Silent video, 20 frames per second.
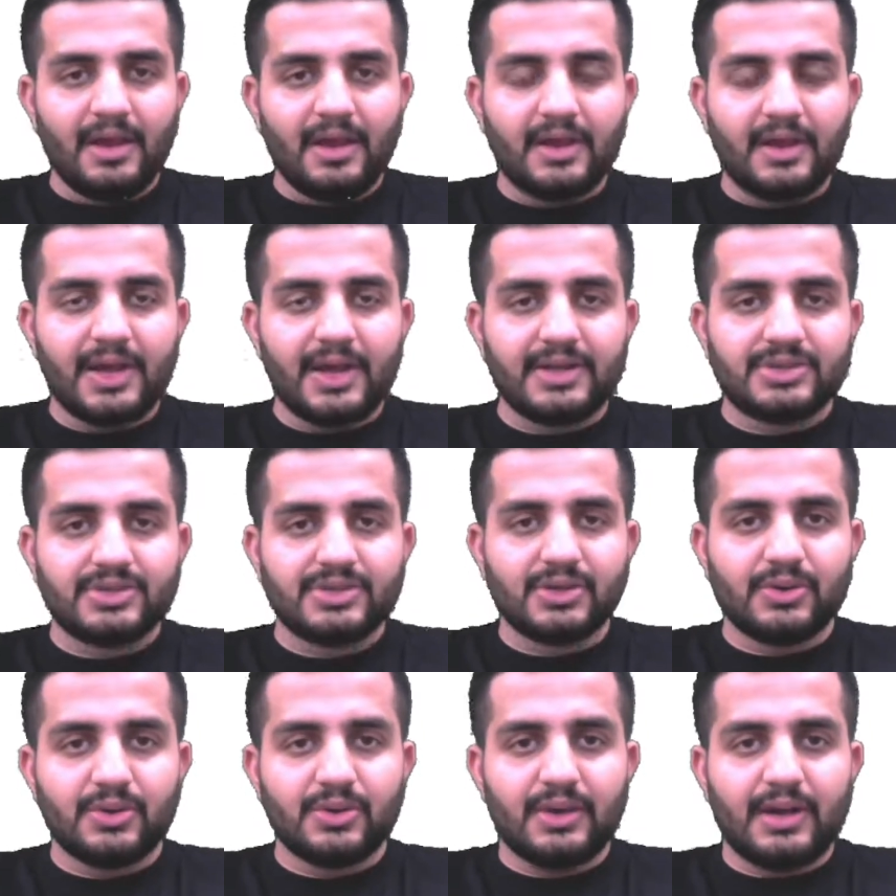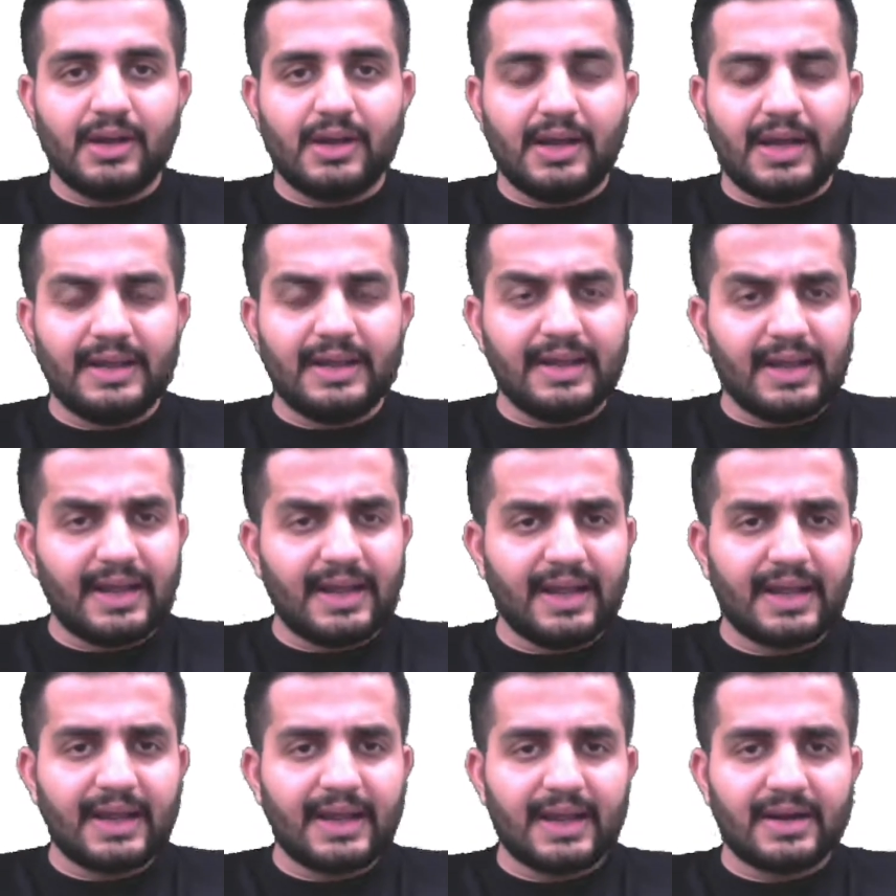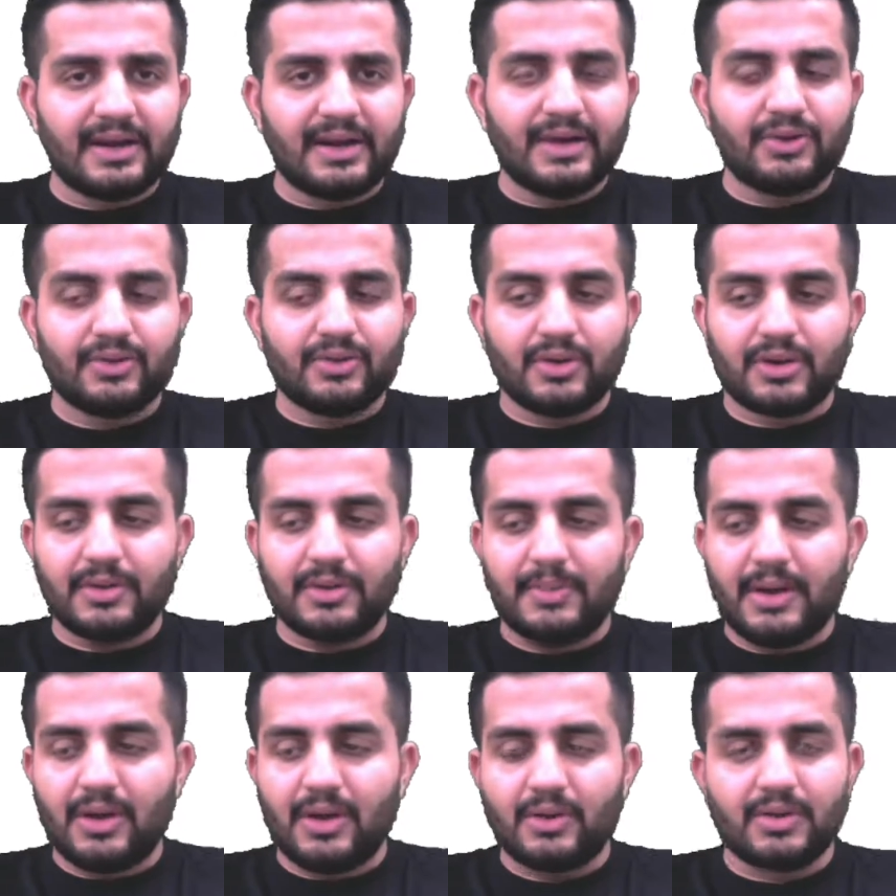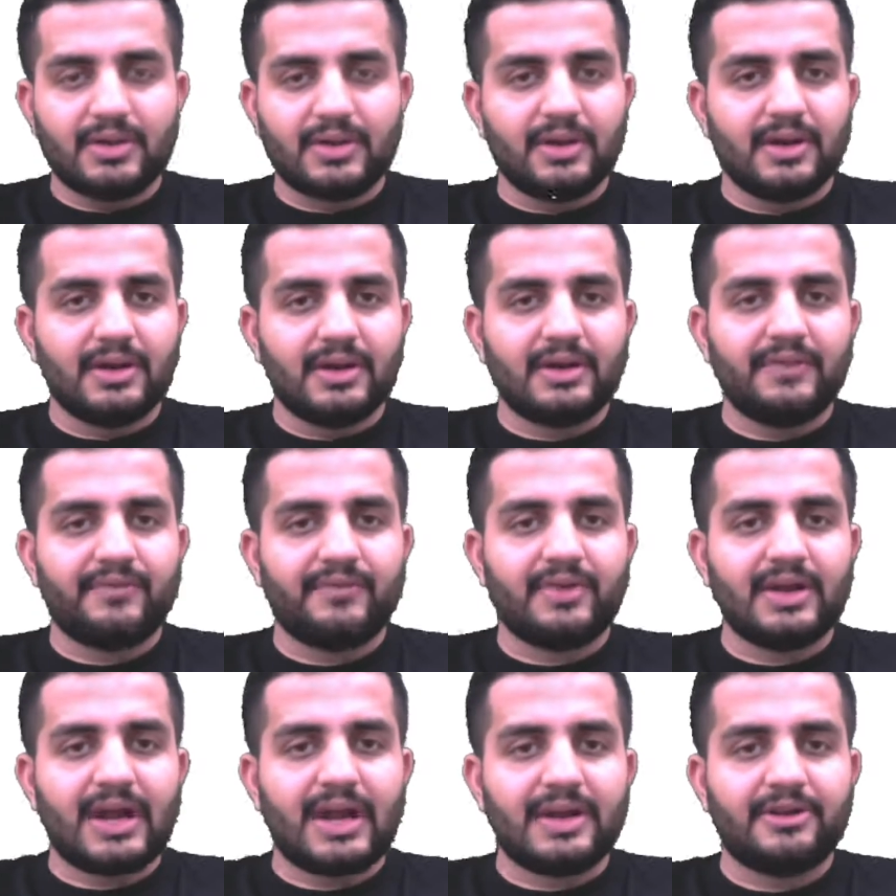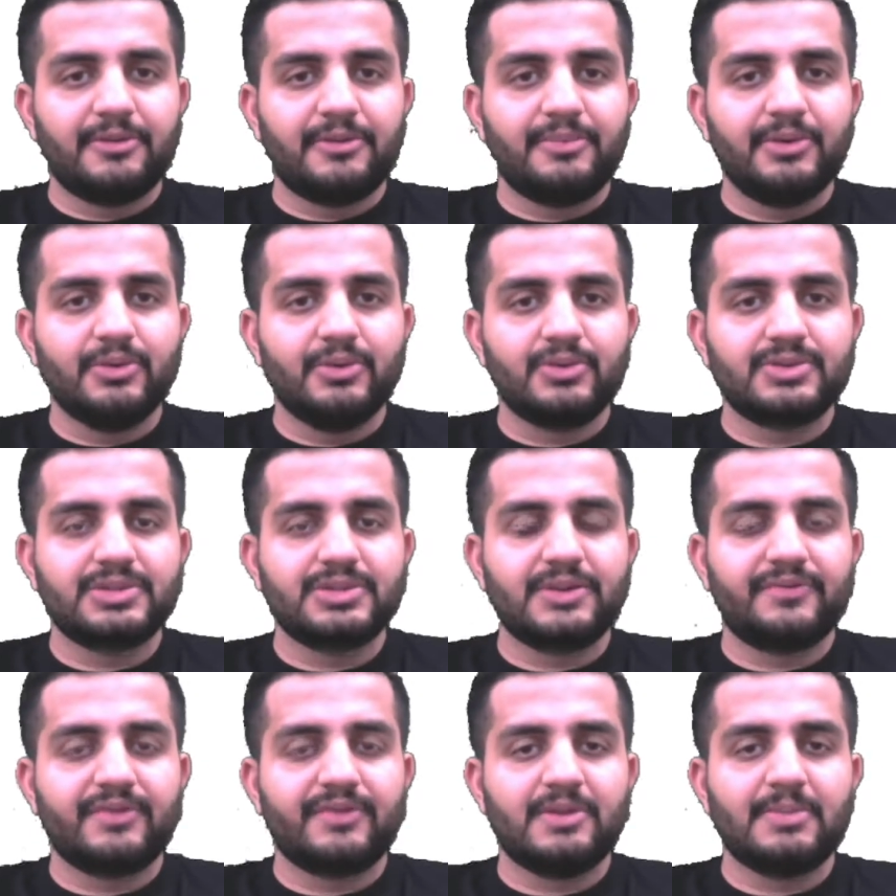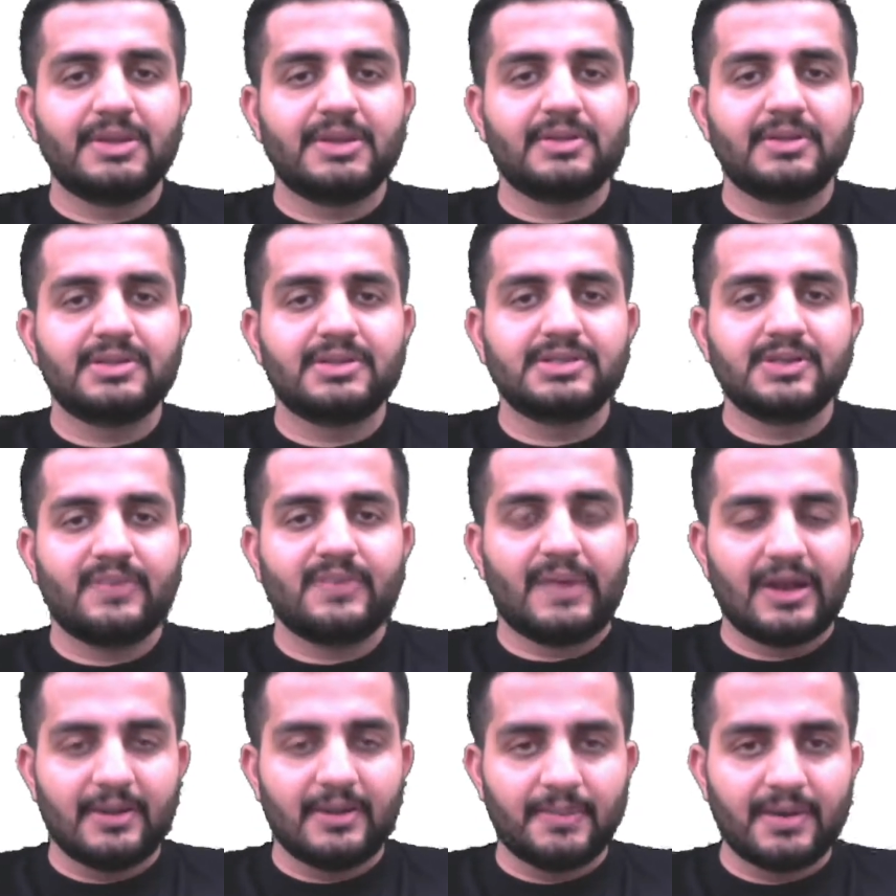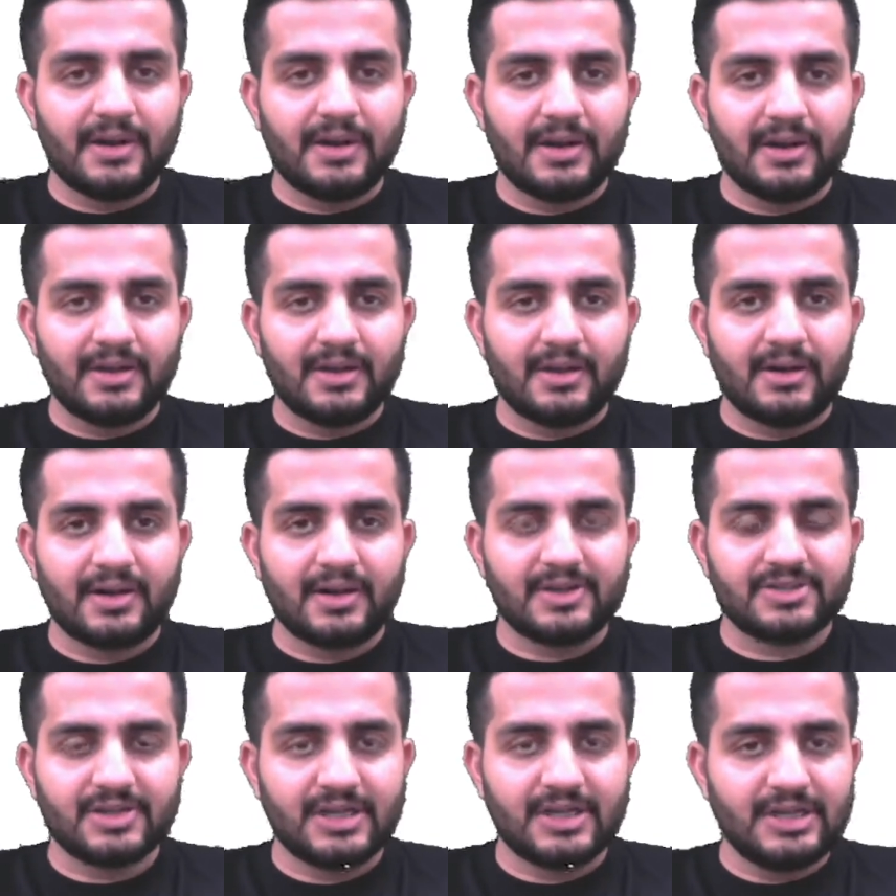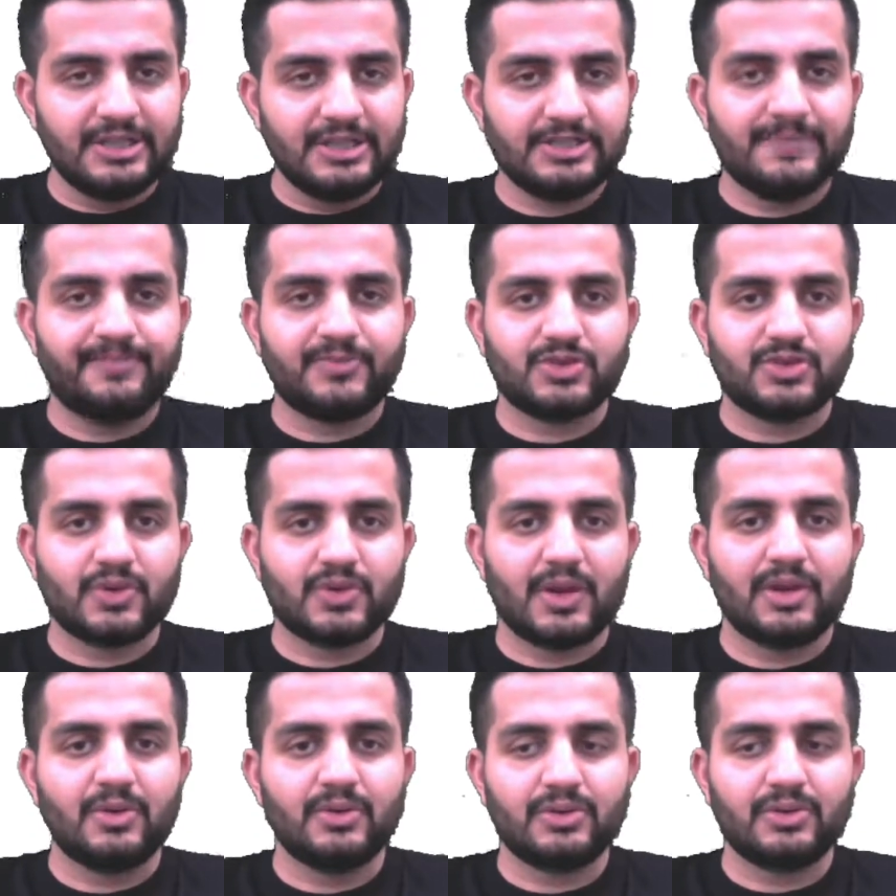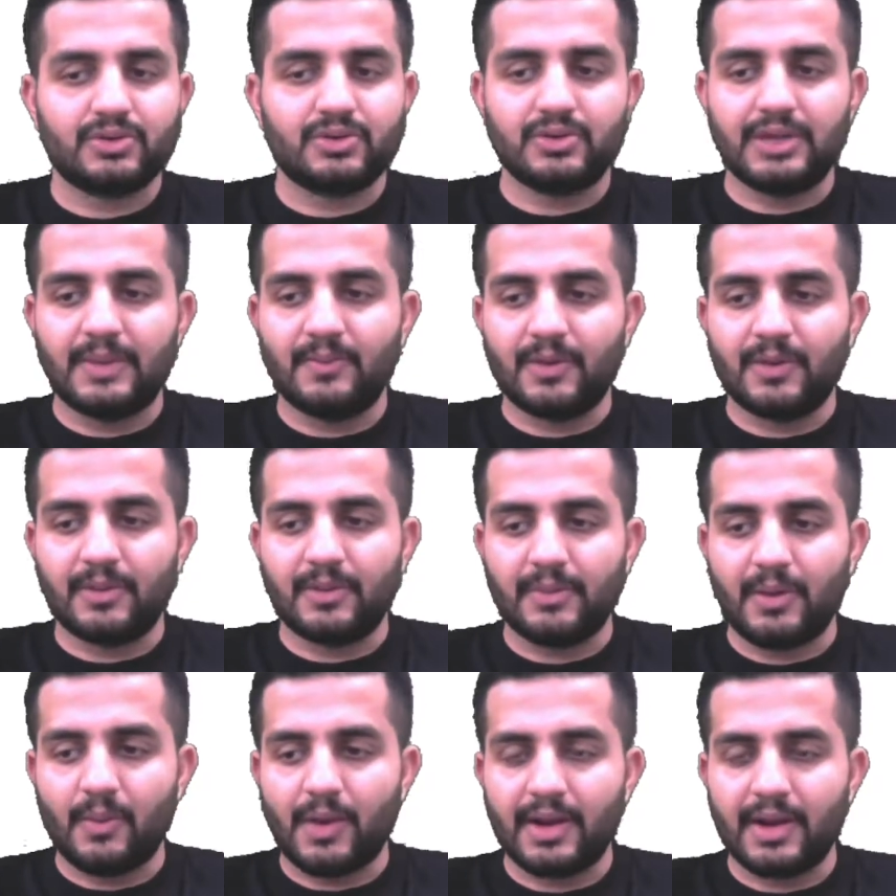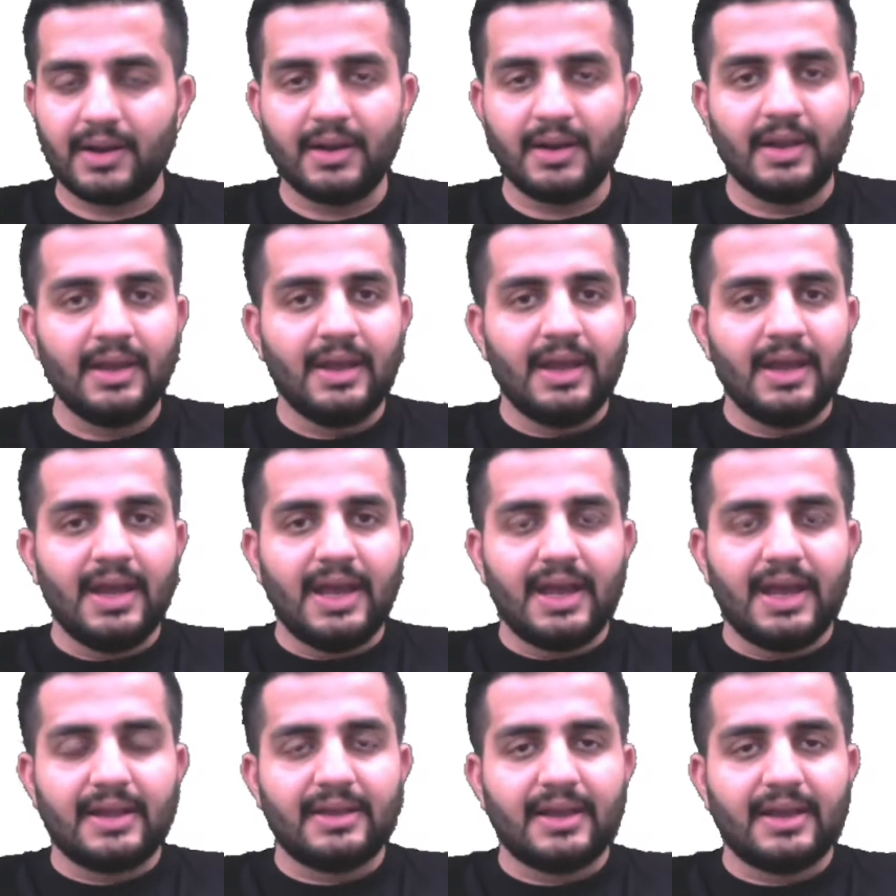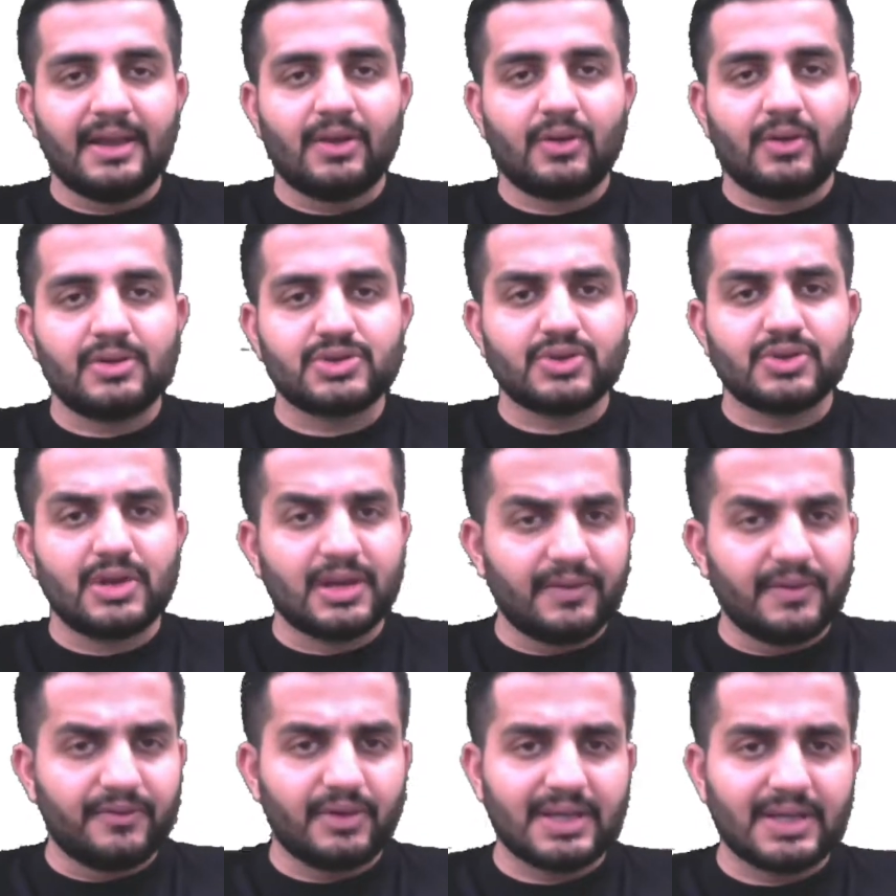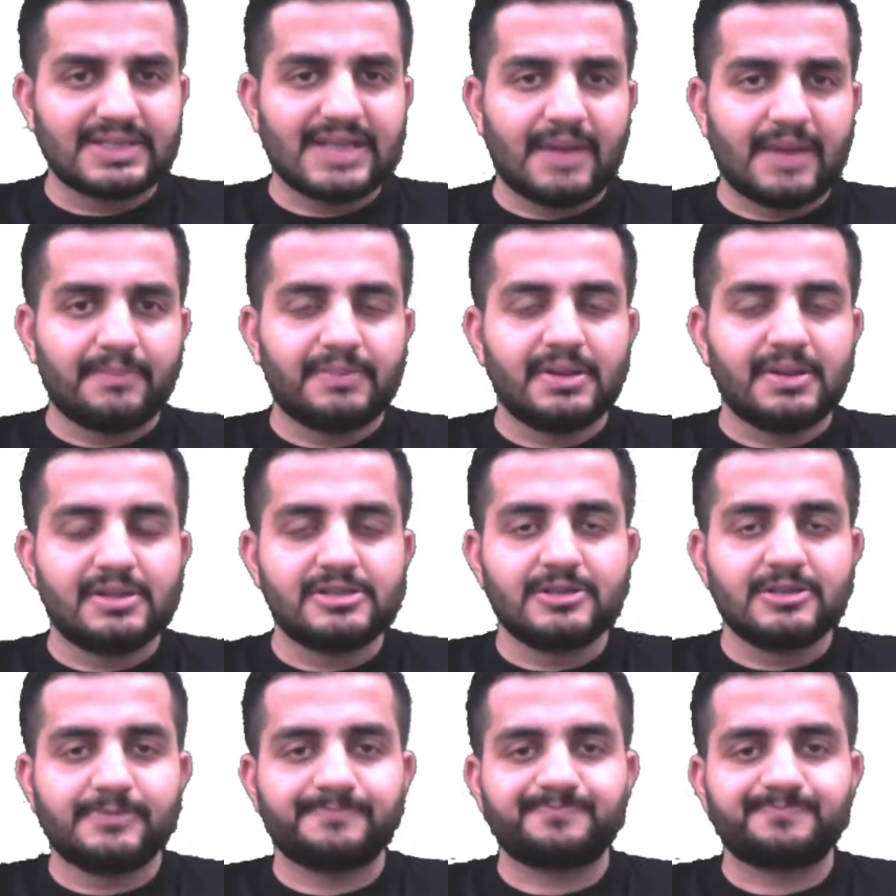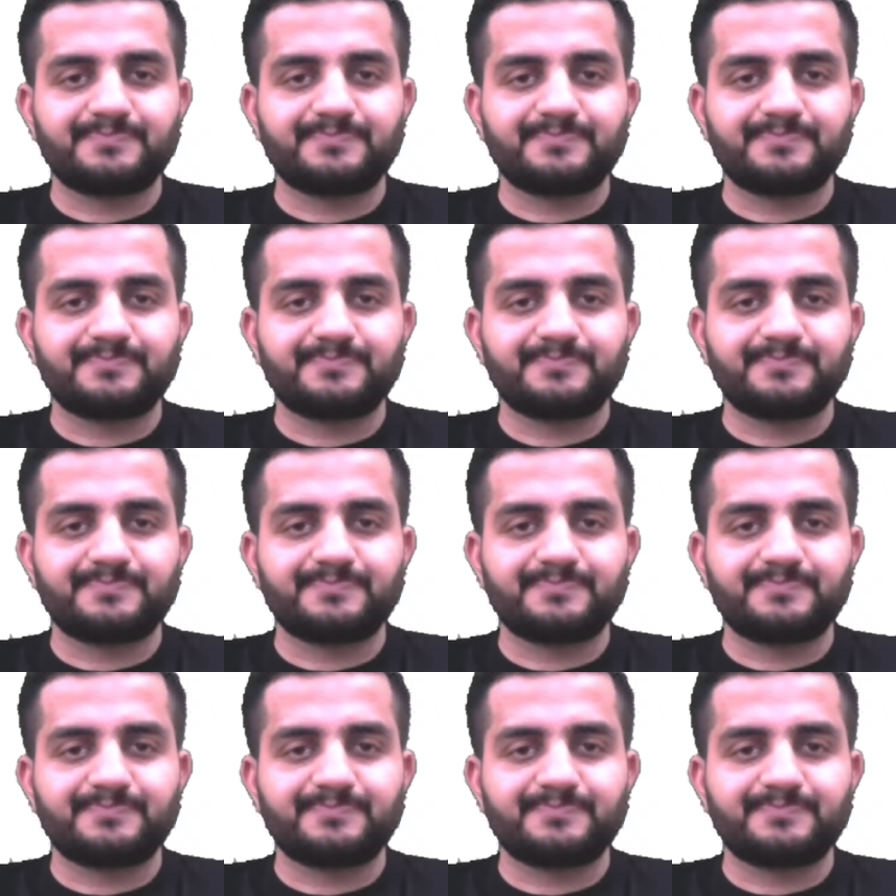Right, and then again, I'll try to talk about the different attributes, different methods available under dictionaries. So I'll go through them one by one. And then also I'll give you the examples,